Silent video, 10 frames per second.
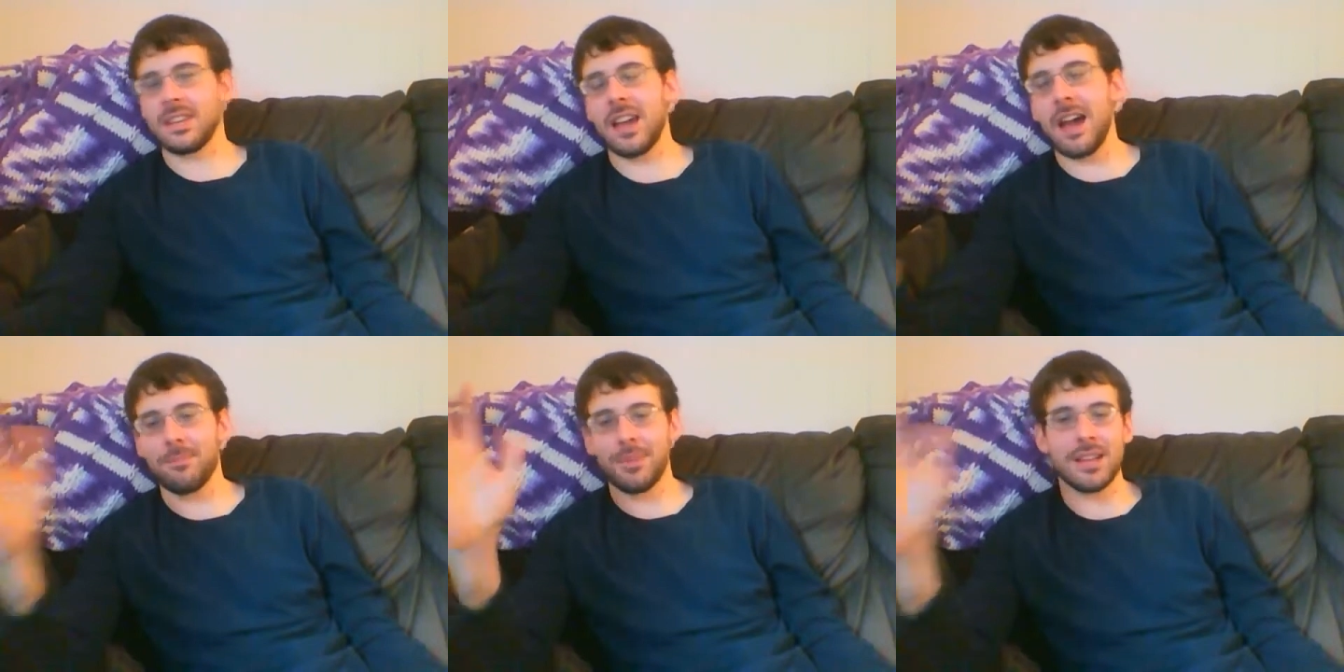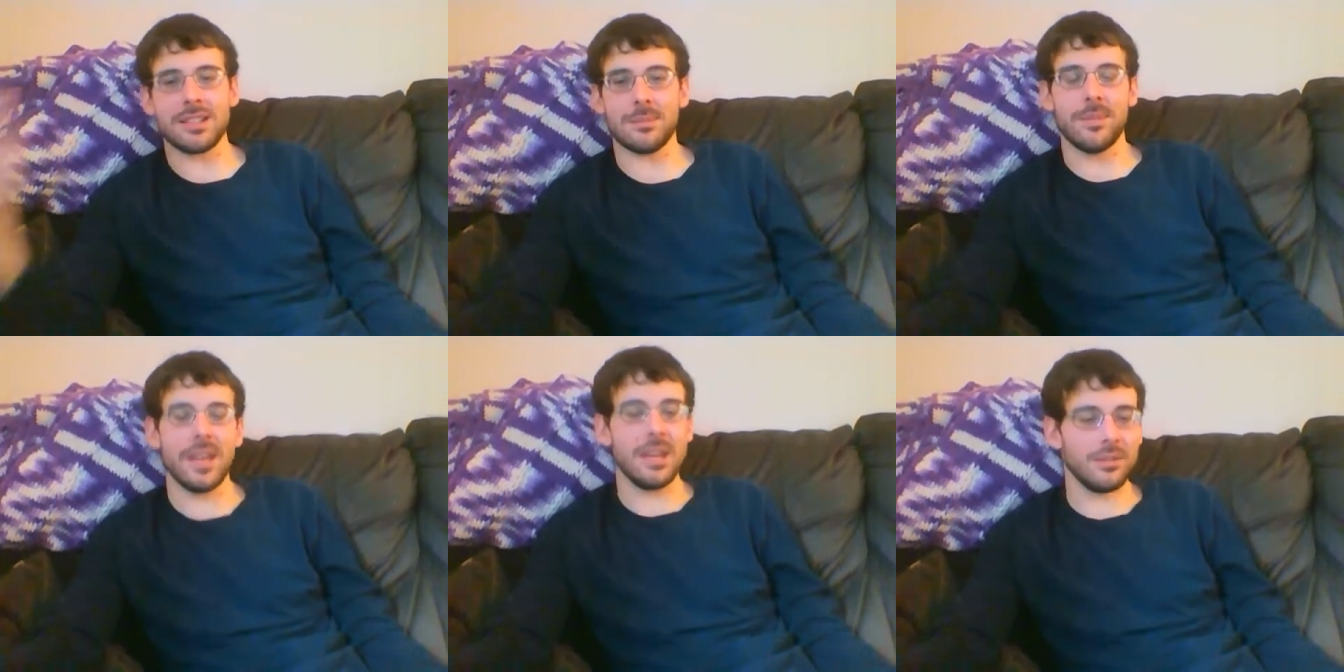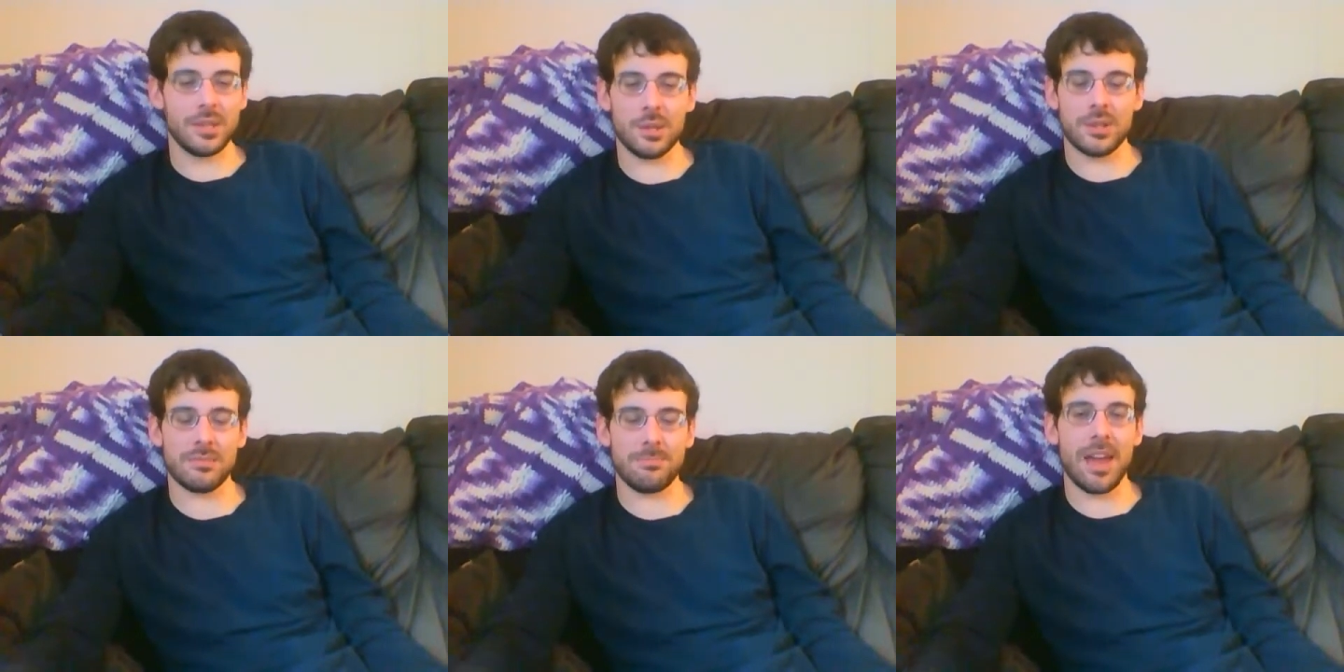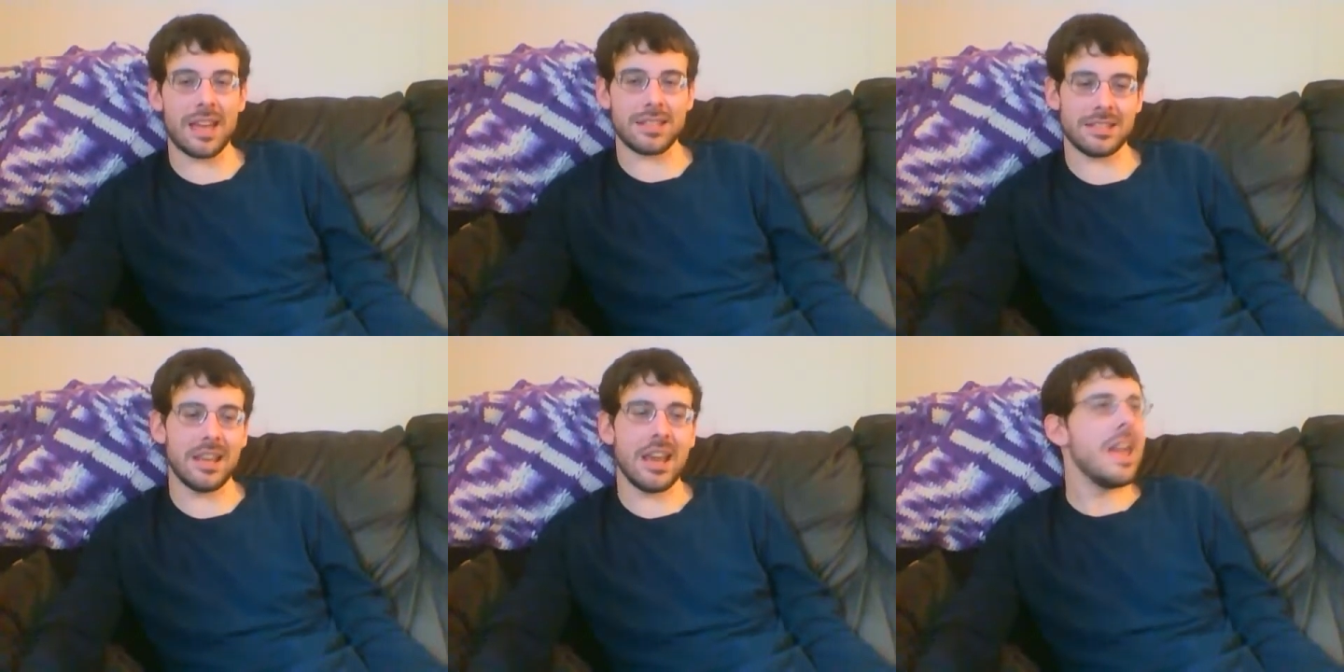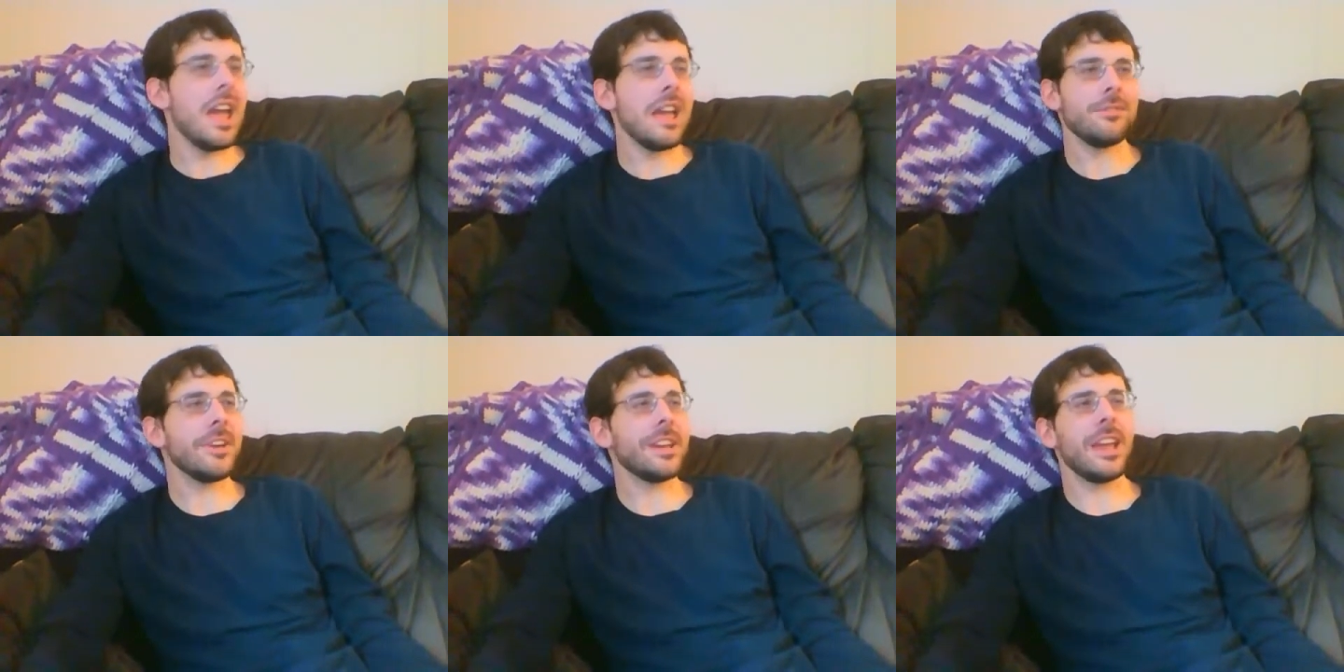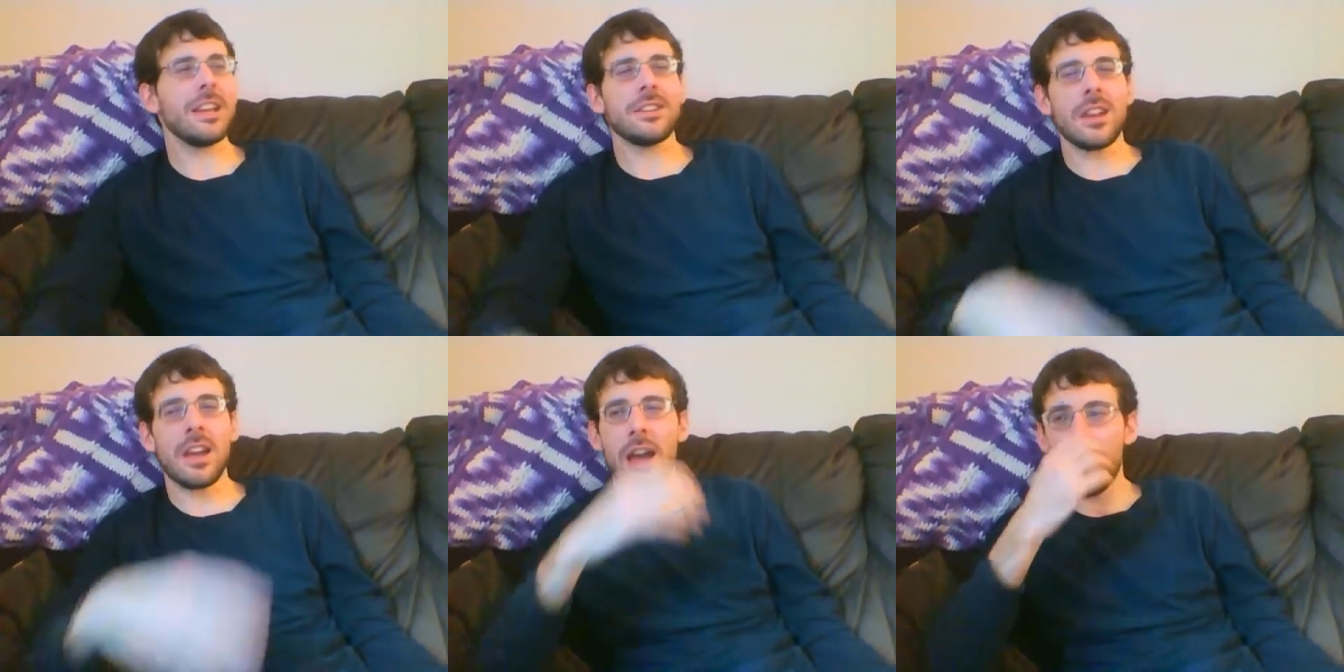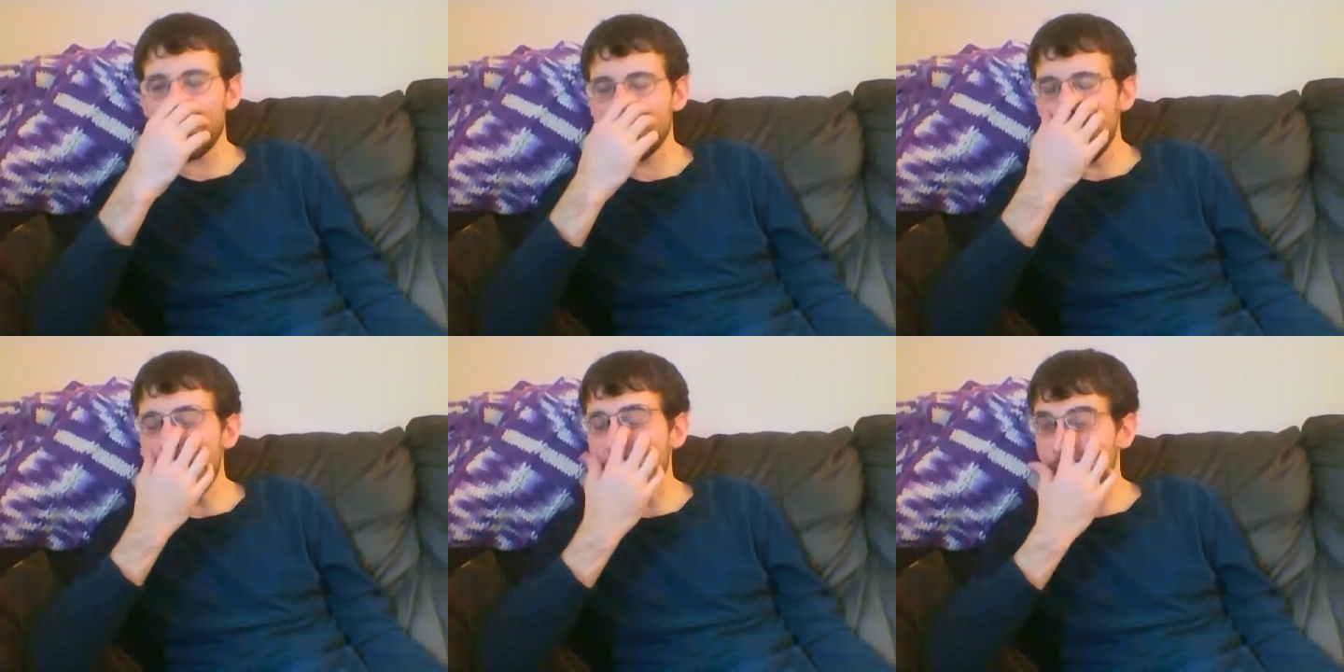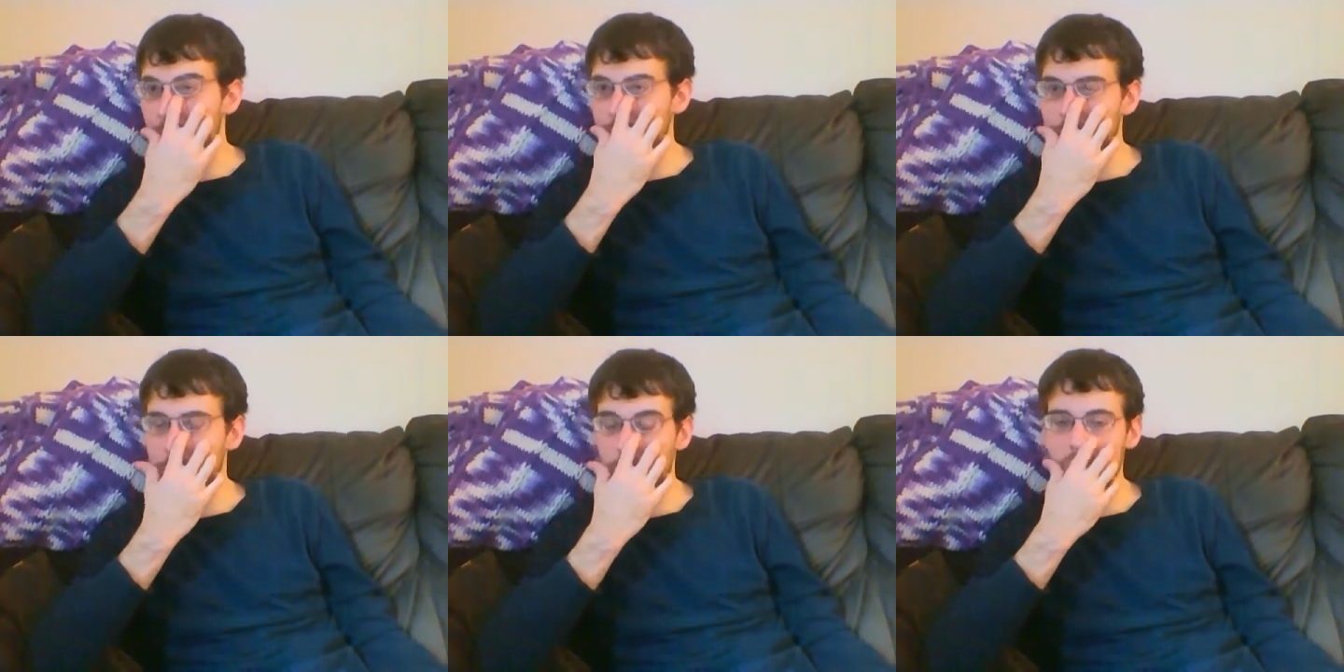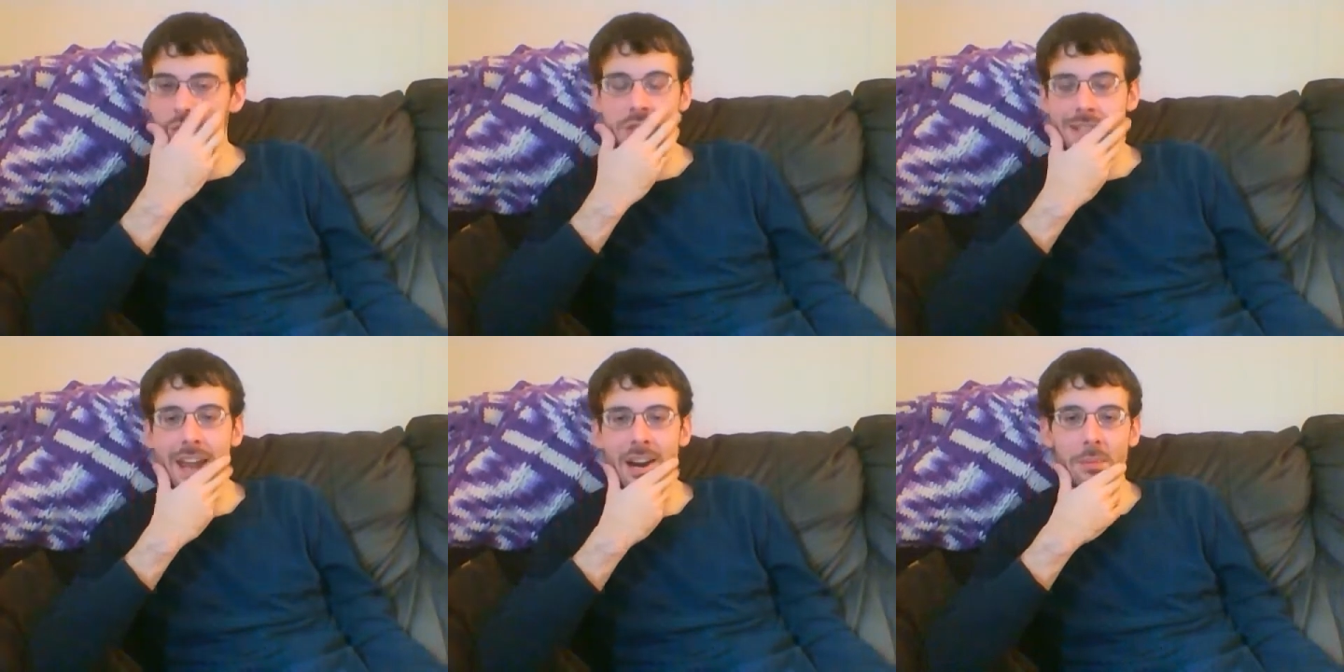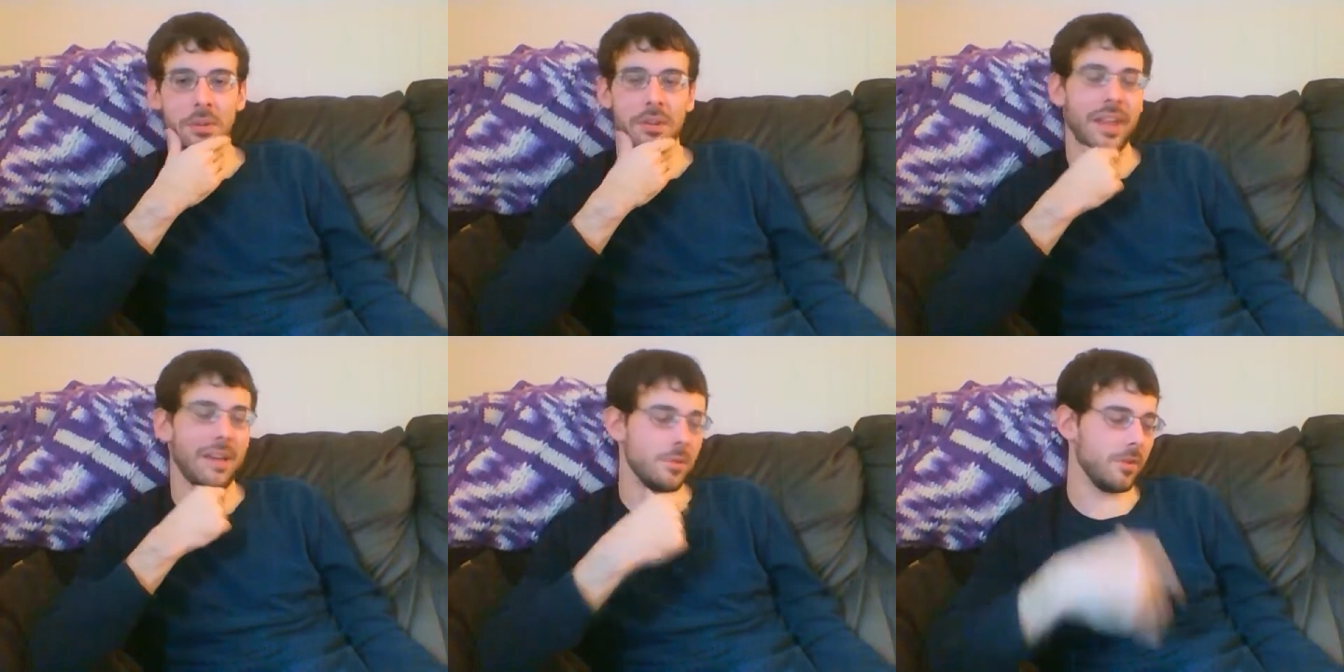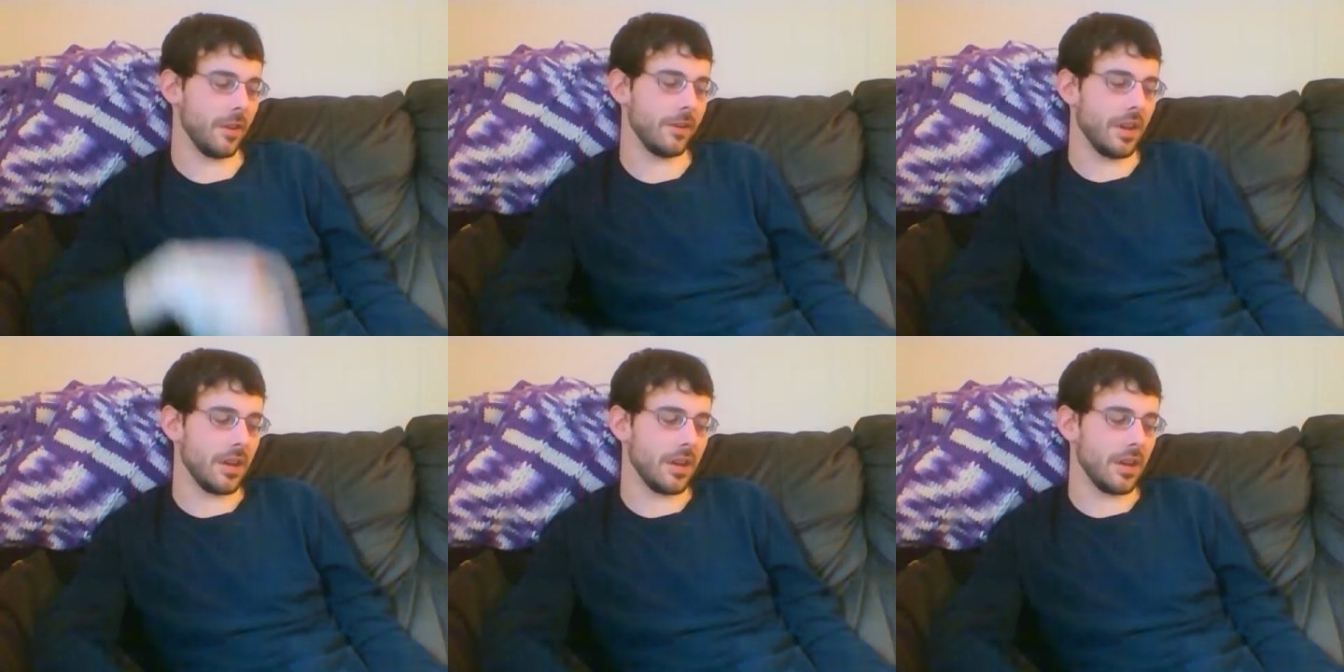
God bless him, he was doing his best. And freaking uh, Malkovich was just terrible in that movie.